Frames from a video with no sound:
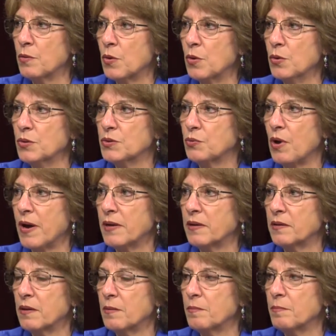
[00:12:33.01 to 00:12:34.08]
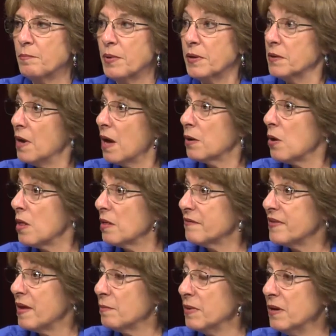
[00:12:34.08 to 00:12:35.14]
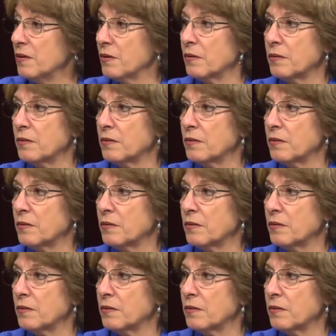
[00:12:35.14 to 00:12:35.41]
who's writing them, but not all of them either.